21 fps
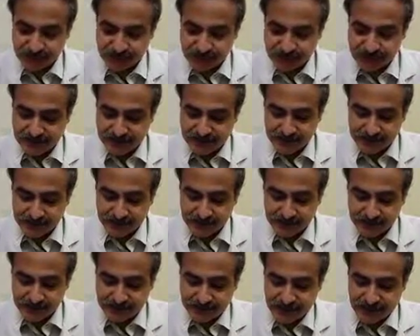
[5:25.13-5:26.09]
Next
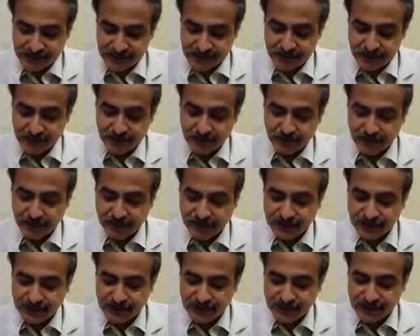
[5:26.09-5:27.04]
question. What
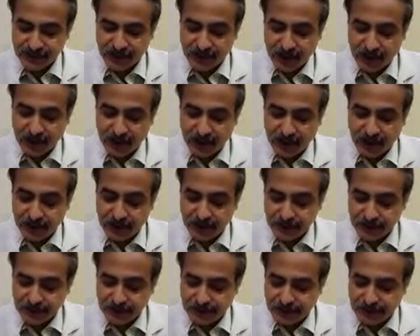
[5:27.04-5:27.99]
is
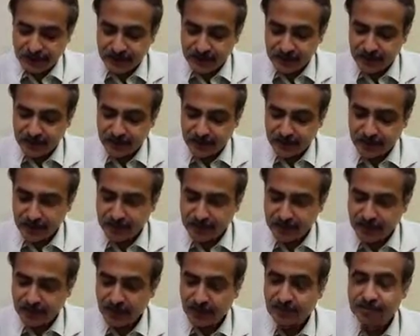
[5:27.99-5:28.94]
undulating
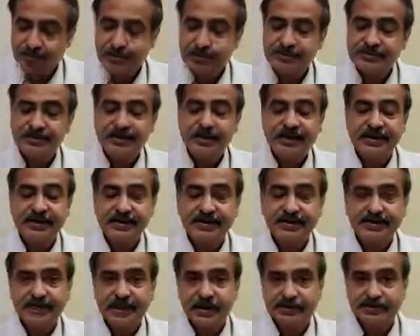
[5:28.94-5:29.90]
movement of
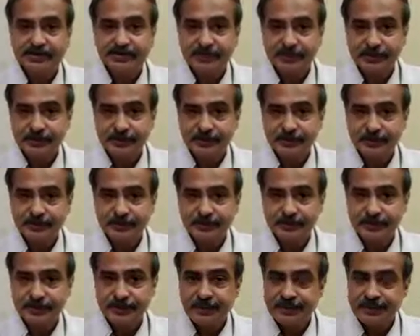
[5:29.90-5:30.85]
prostatic capsule?
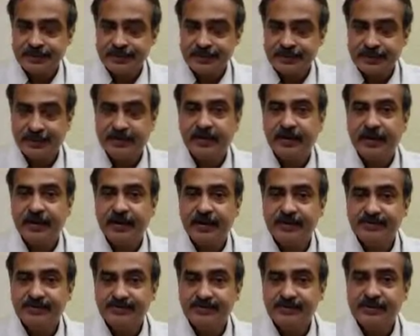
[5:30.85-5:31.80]
Then
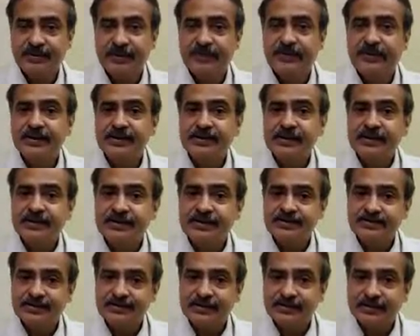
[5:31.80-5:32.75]
answer.
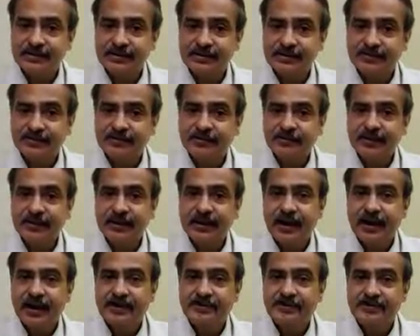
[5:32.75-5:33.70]
Sir, when
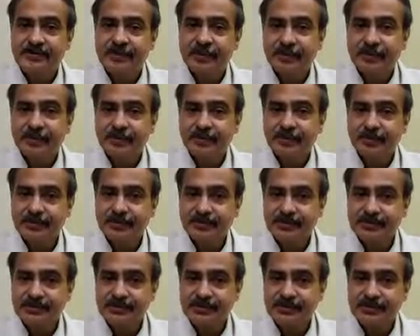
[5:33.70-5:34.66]
I start
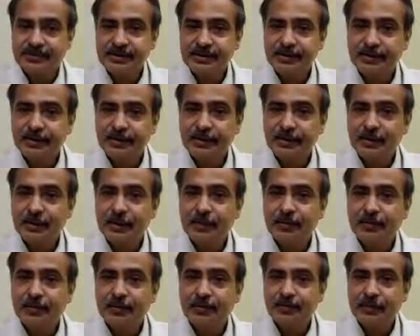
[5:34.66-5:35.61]
progressing more
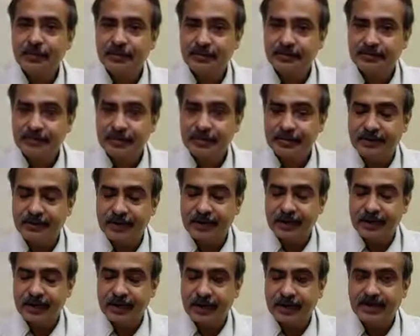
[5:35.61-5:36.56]
and more deeper
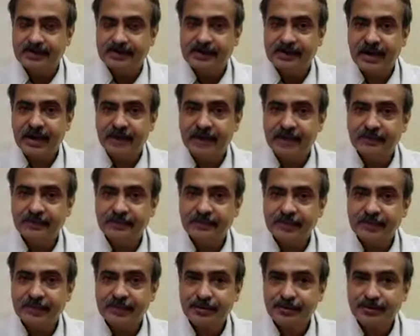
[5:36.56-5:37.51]
and start
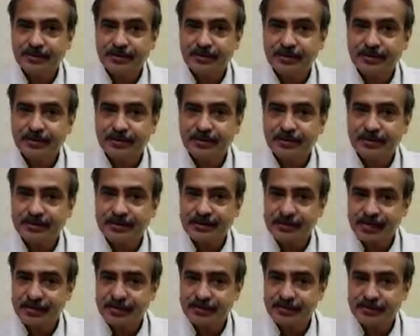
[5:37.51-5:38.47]
coming closer to the
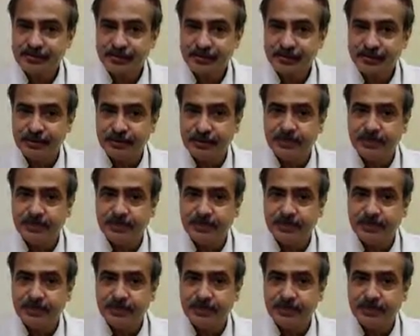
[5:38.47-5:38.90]
capsule,